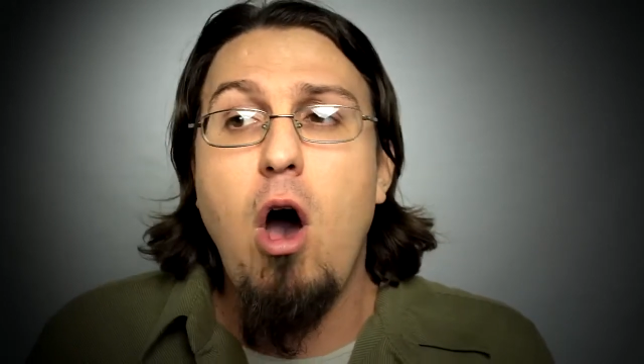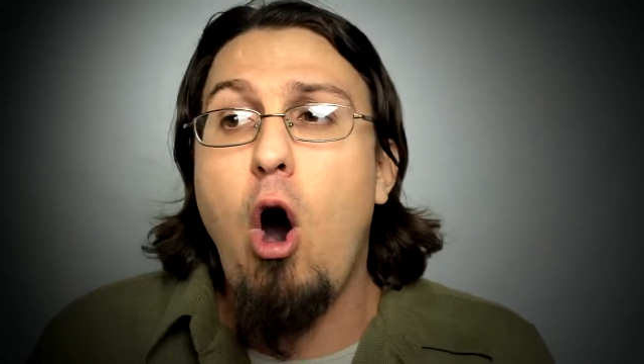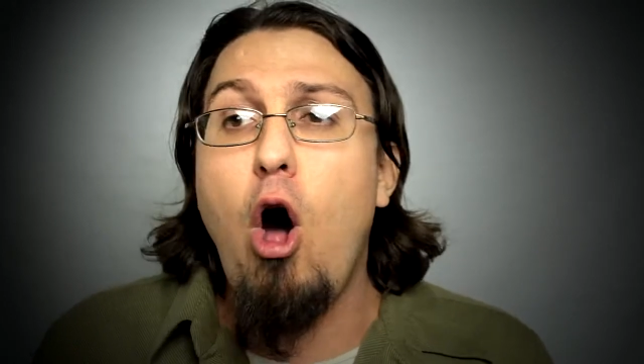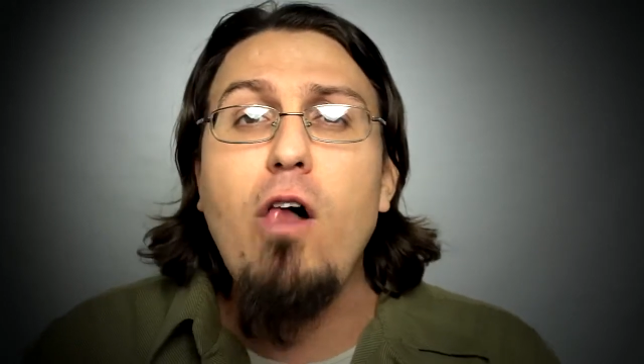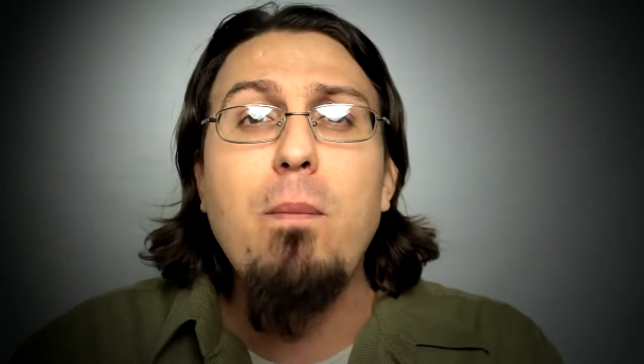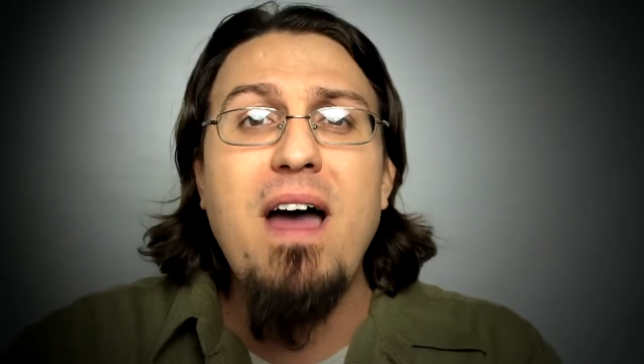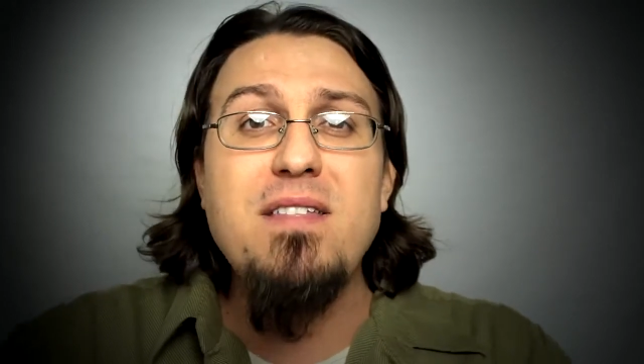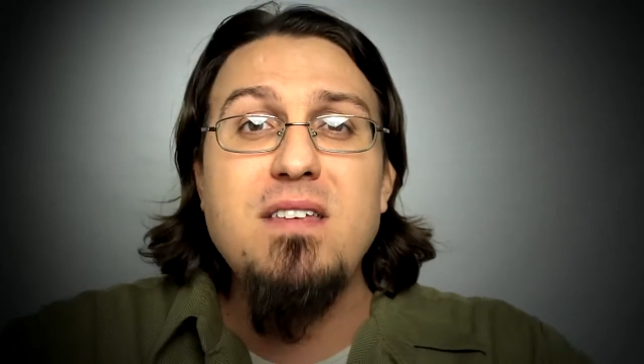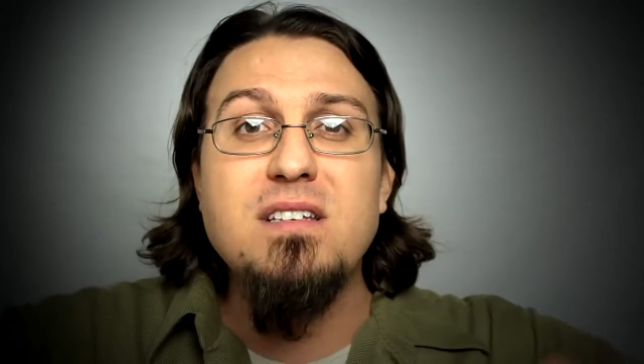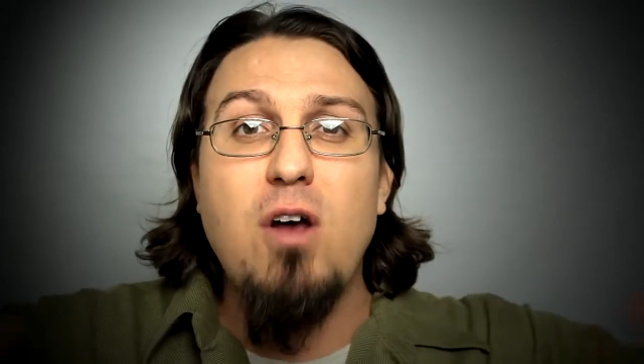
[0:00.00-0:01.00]
all by
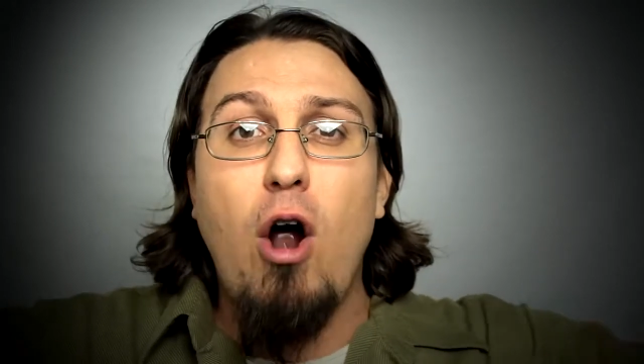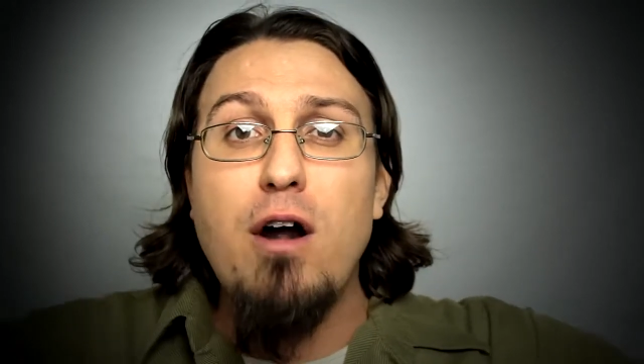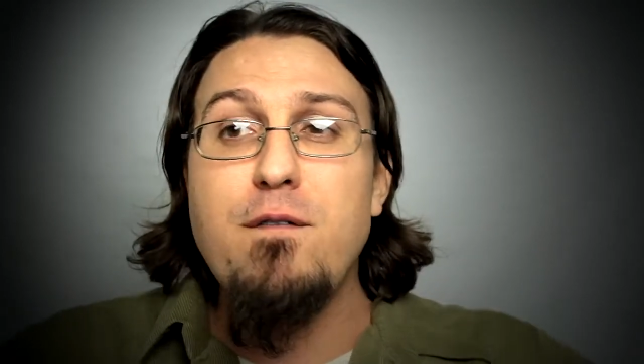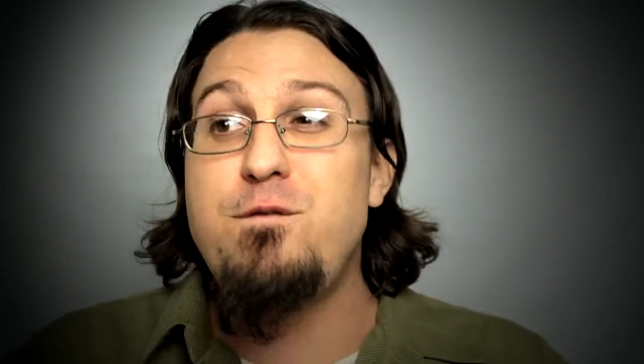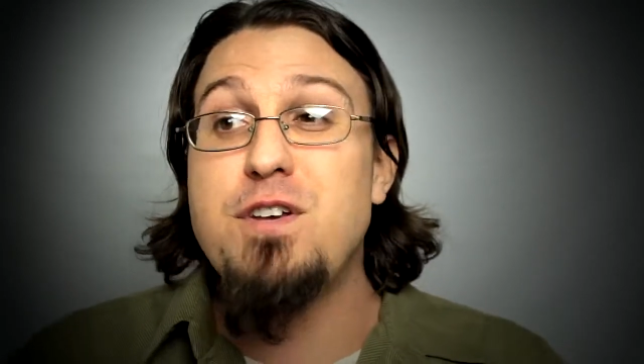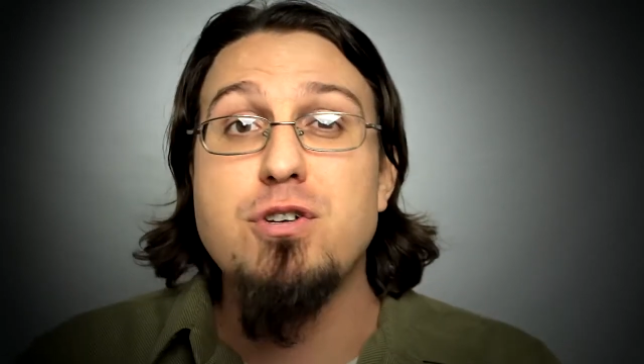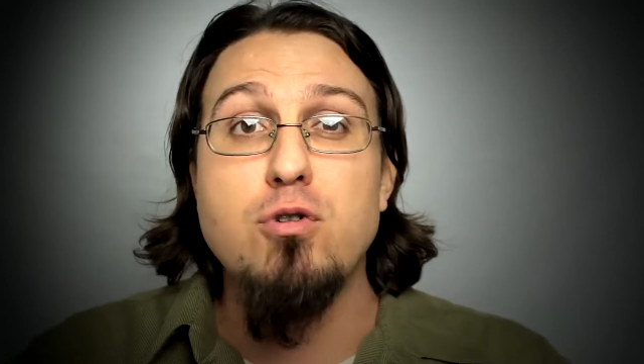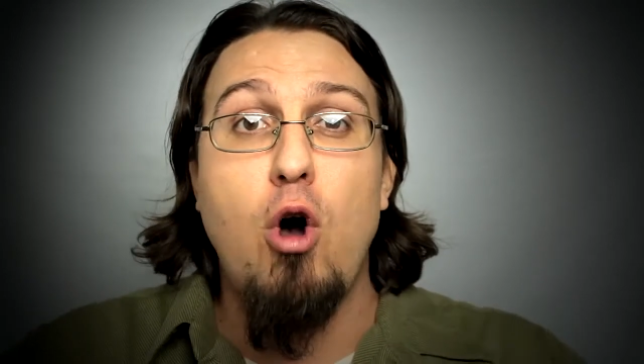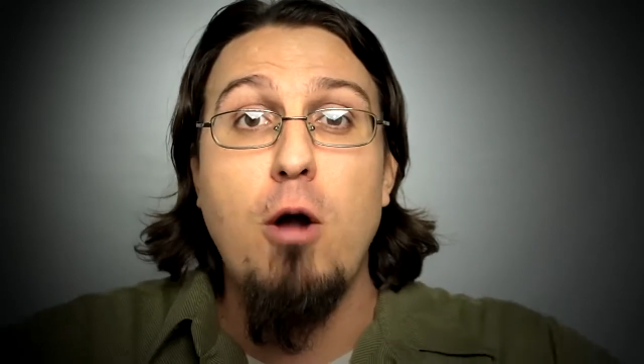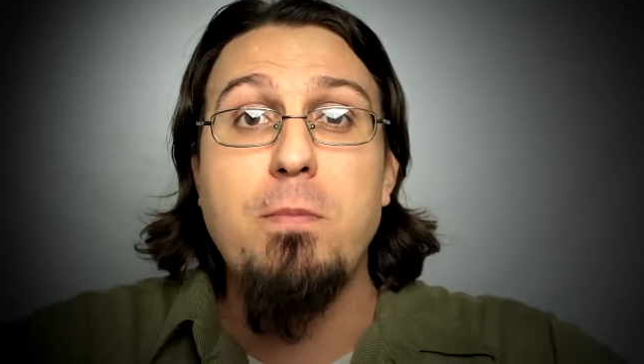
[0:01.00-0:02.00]
these
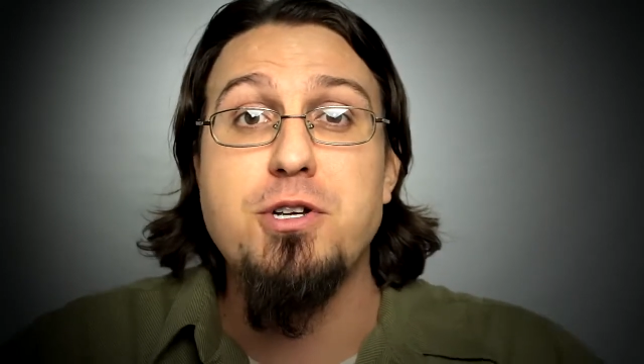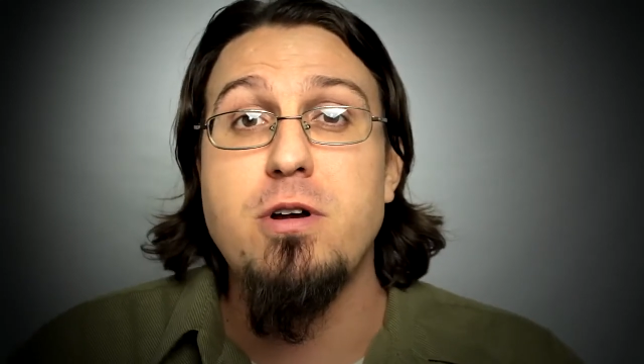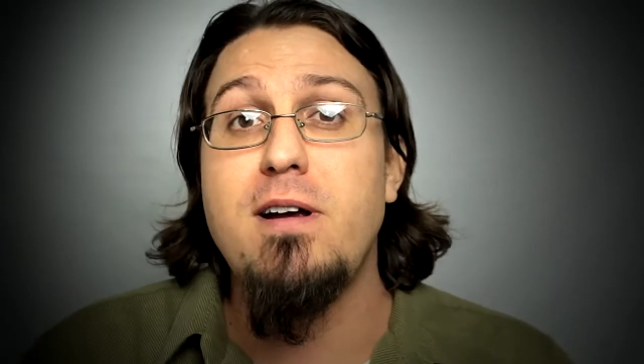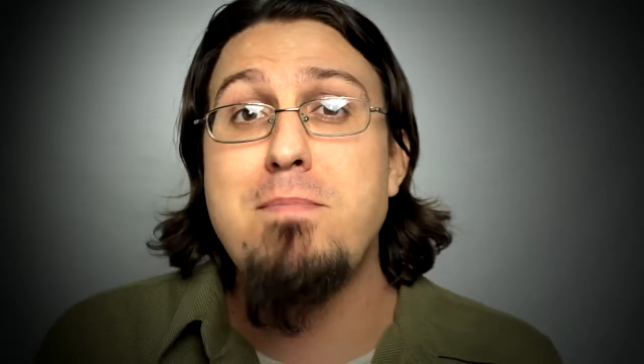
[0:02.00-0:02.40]
artificial, arbitrary